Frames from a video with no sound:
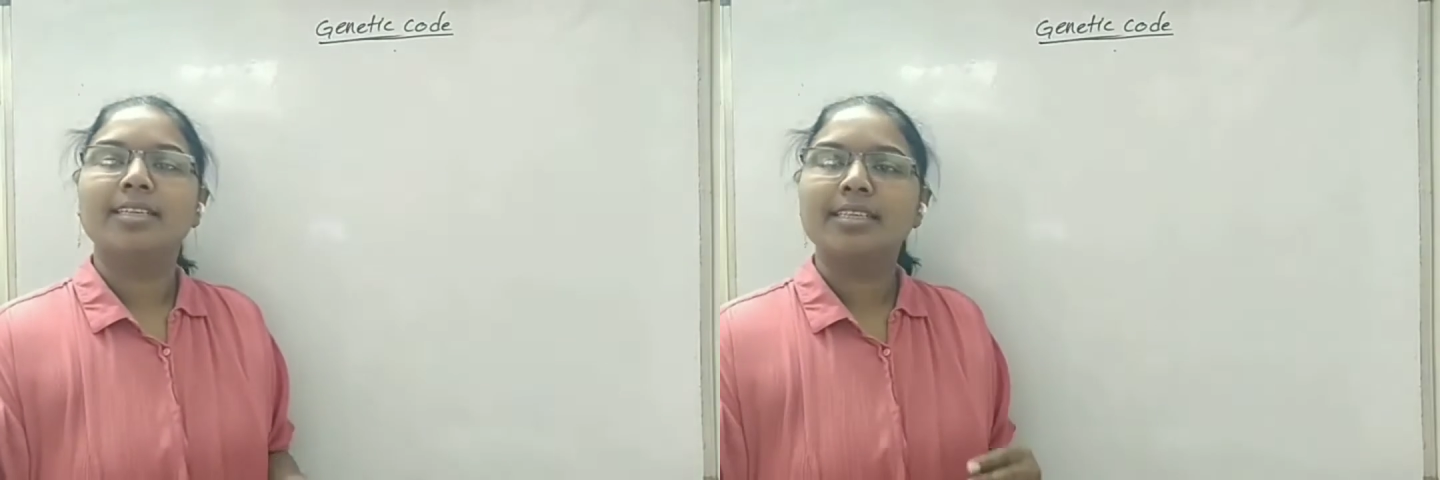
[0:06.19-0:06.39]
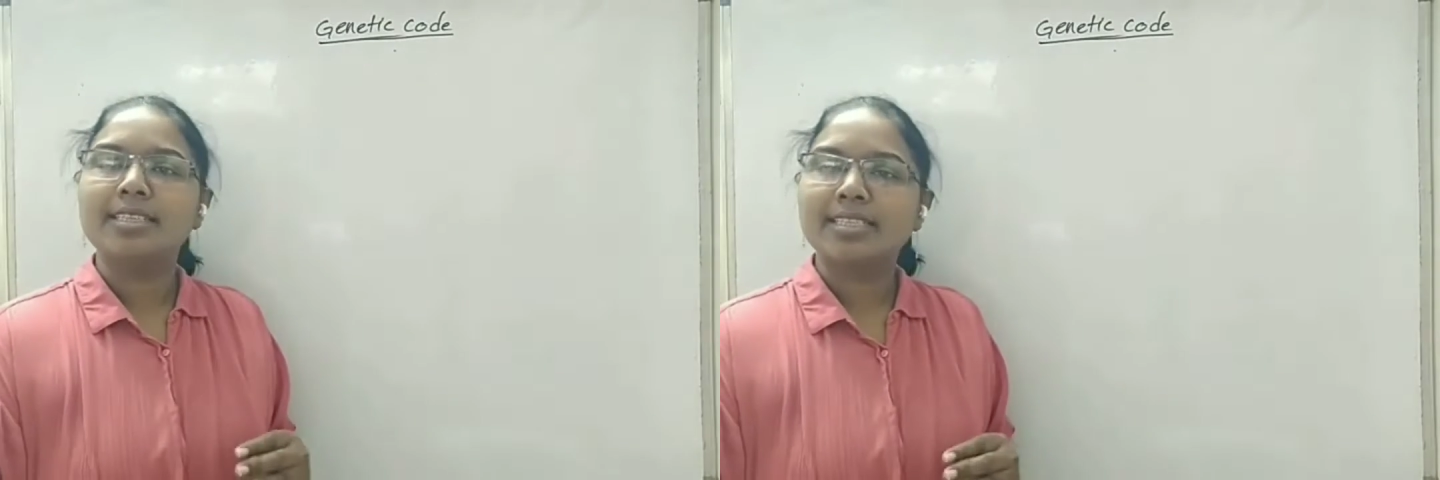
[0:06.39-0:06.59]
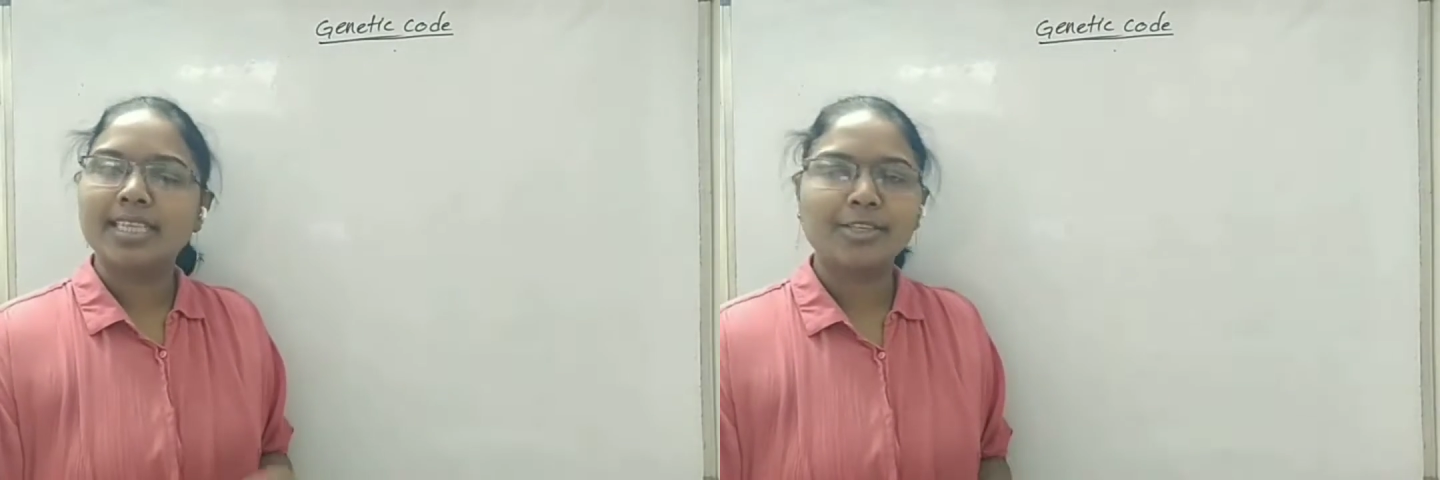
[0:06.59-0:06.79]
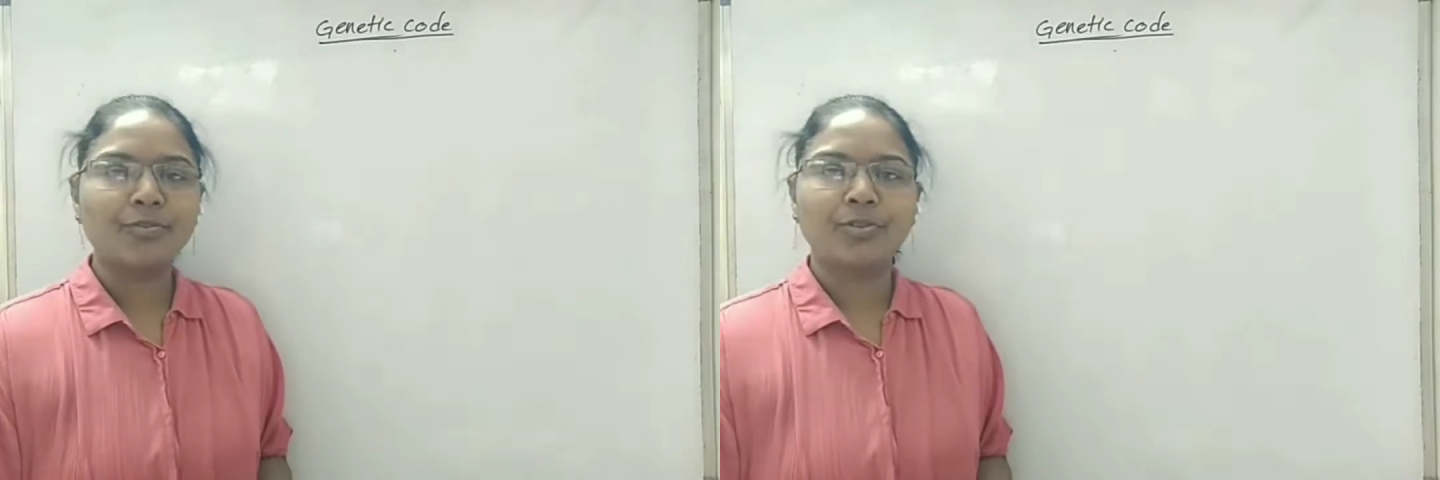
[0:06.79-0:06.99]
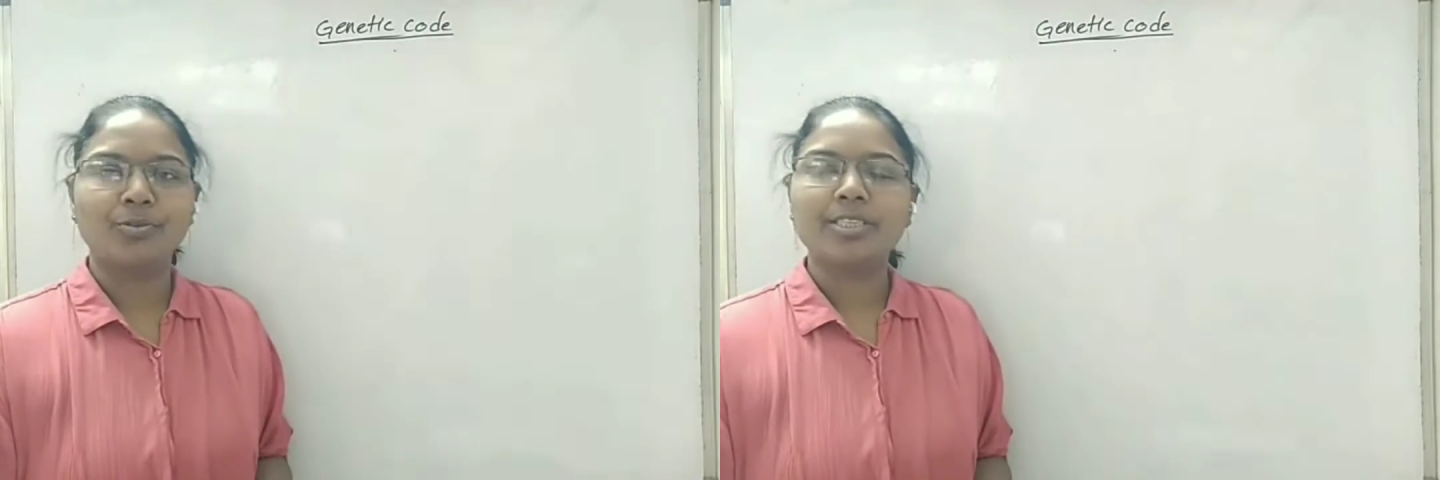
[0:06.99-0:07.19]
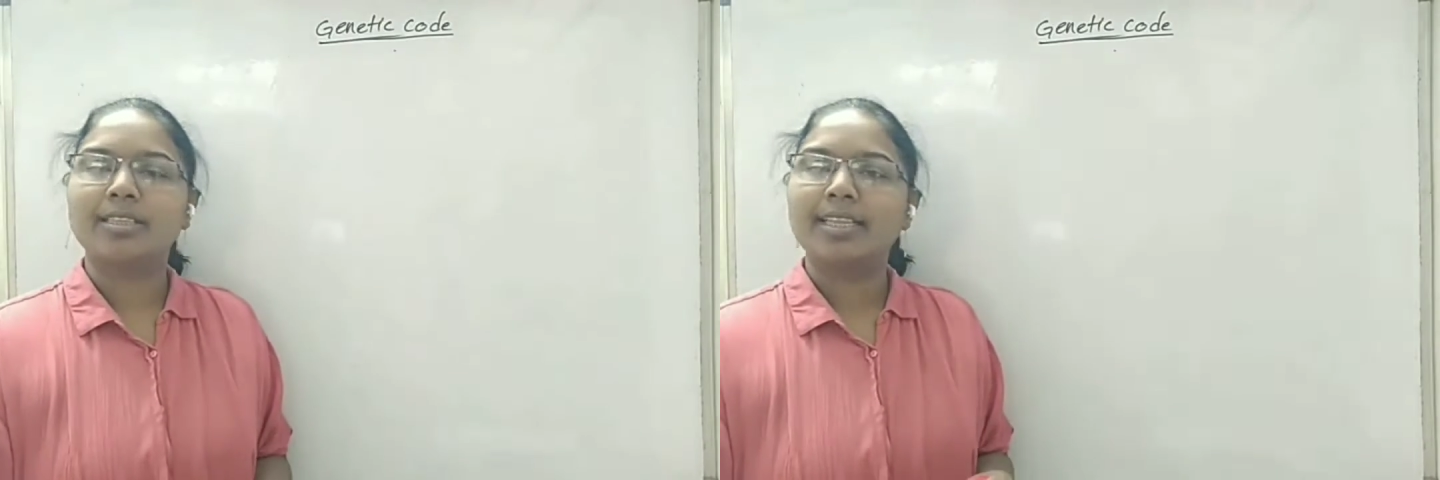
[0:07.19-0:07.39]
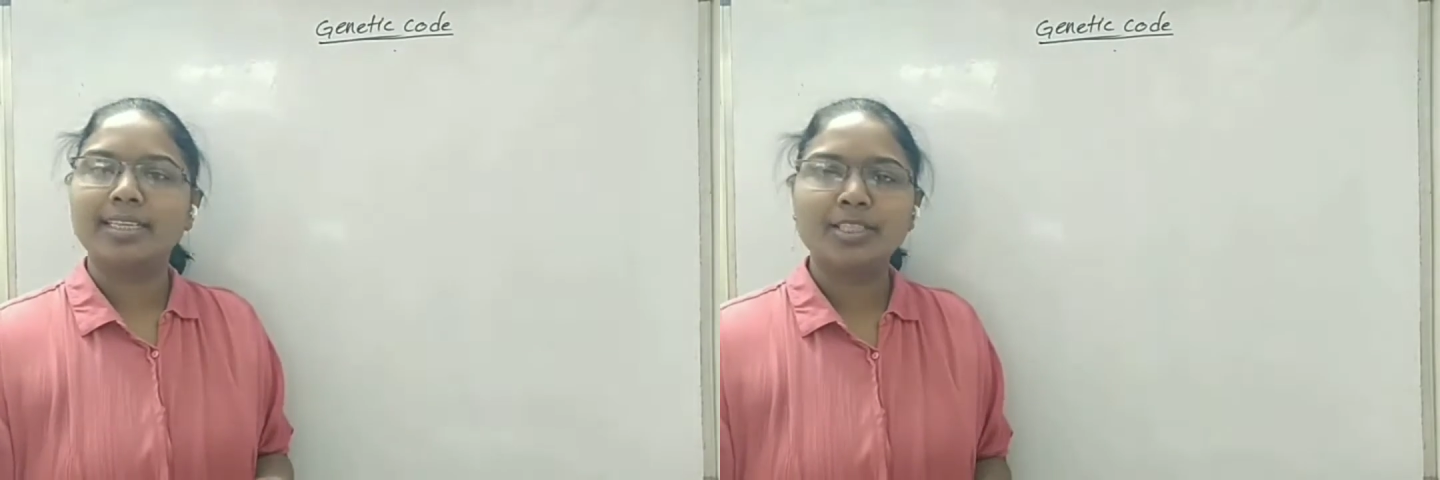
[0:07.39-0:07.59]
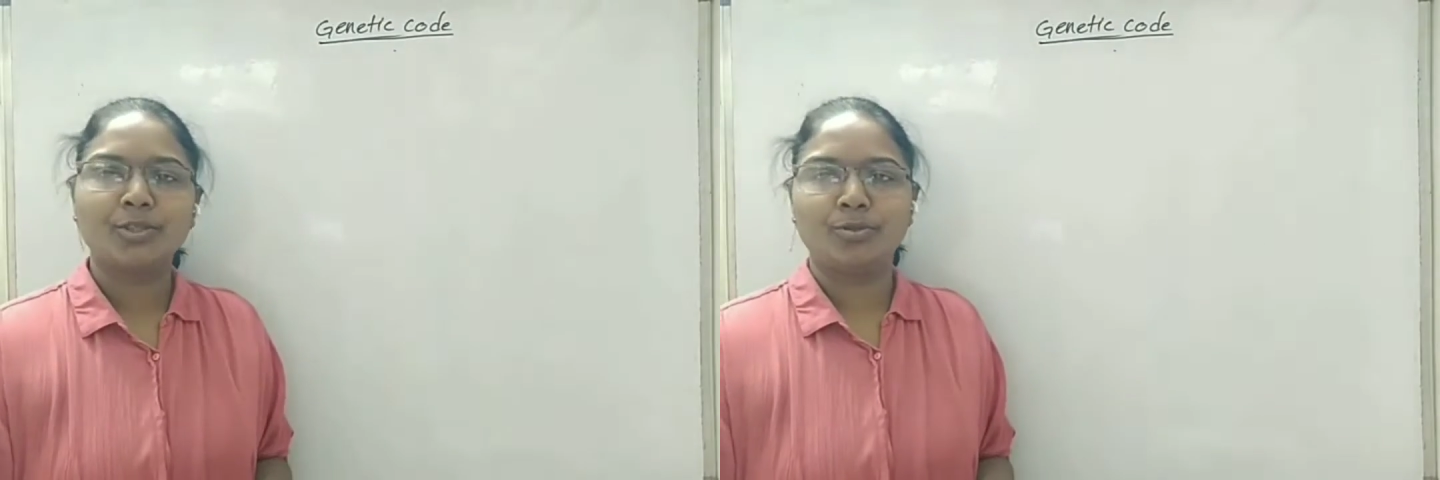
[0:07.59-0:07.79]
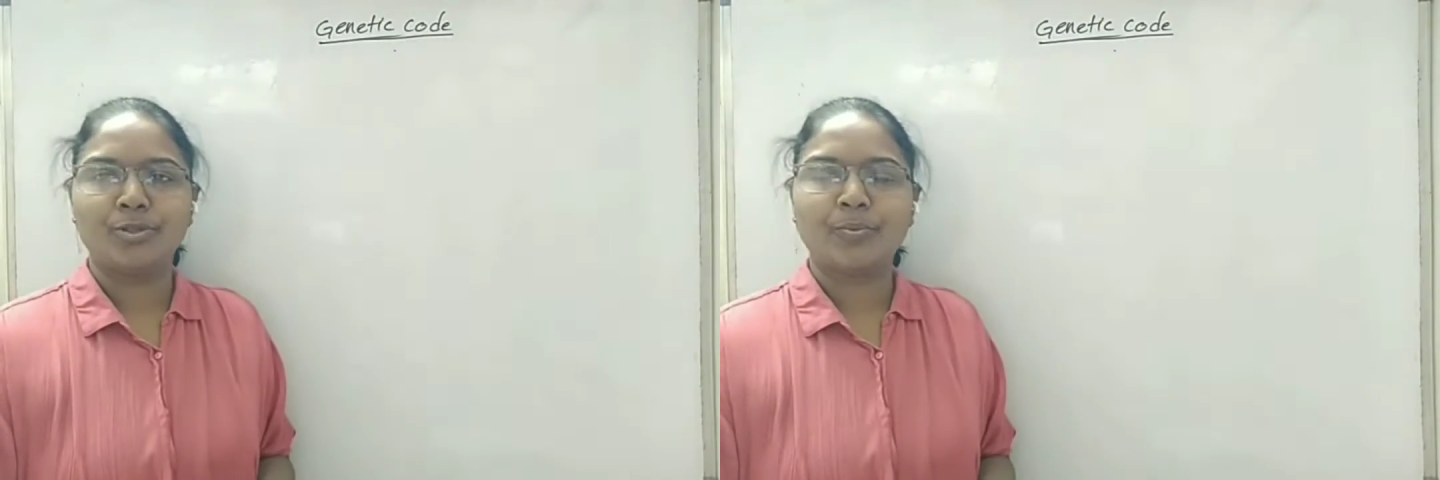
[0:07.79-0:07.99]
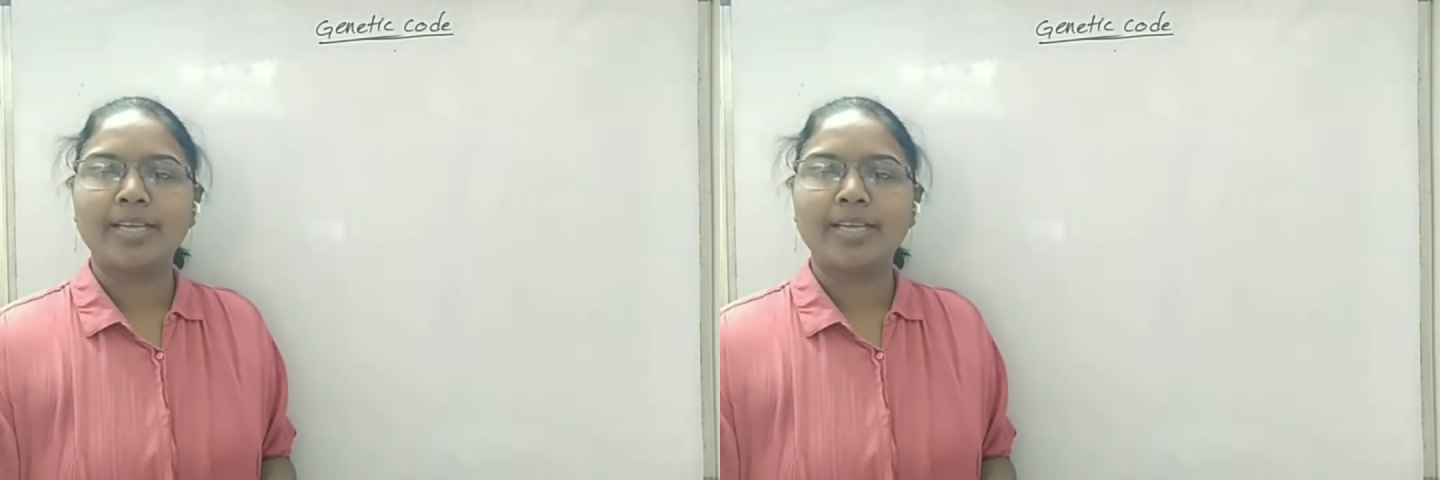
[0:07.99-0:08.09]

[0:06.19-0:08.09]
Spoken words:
it is a set of rules that is used